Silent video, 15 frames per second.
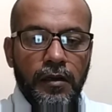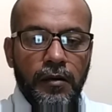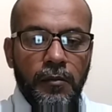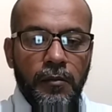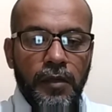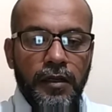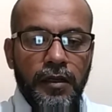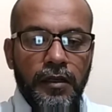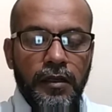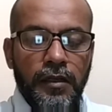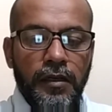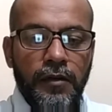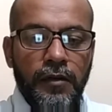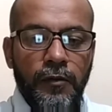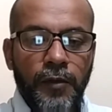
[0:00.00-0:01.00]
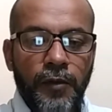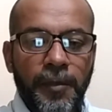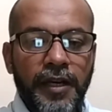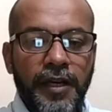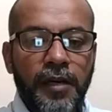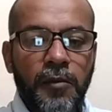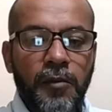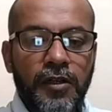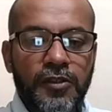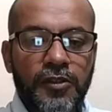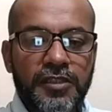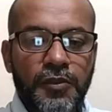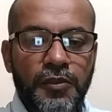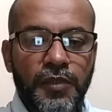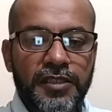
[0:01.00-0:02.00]
But we may come across
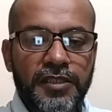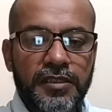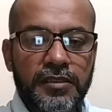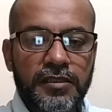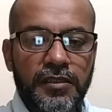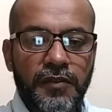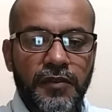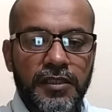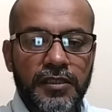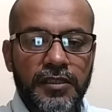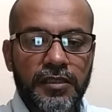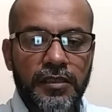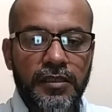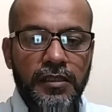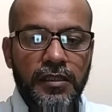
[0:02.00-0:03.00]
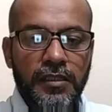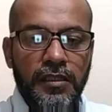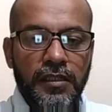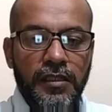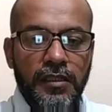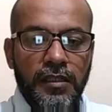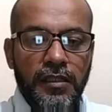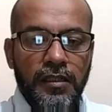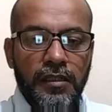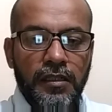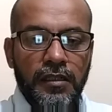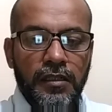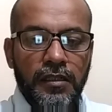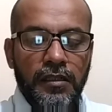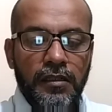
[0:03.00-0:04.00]
situations in which
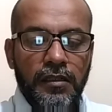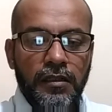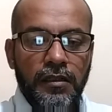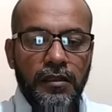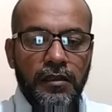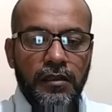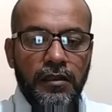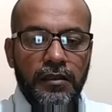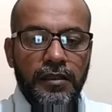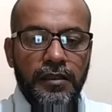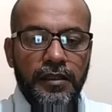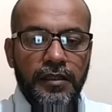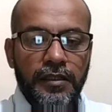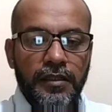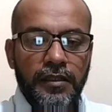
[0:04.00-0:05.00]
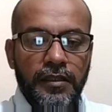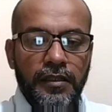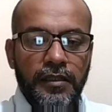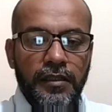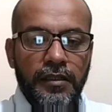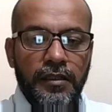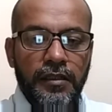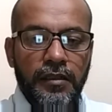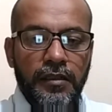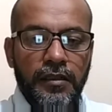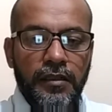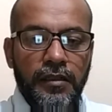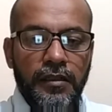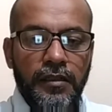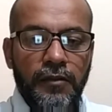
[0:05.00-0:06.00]
the
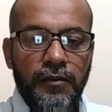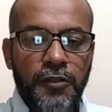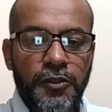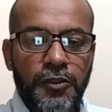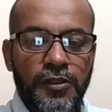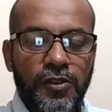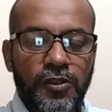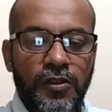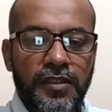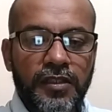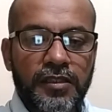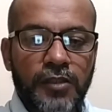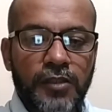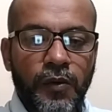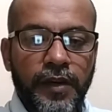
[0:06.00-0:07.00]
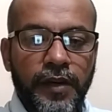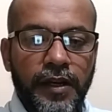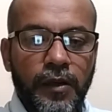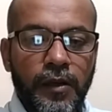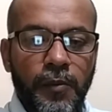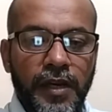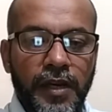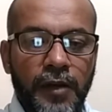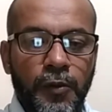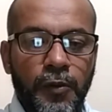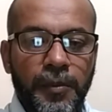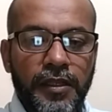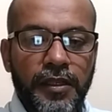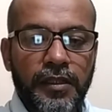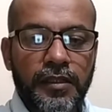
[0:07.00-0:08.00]
visuals or the soundtrack may have to
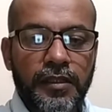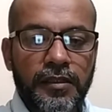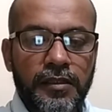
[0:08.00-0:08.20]
be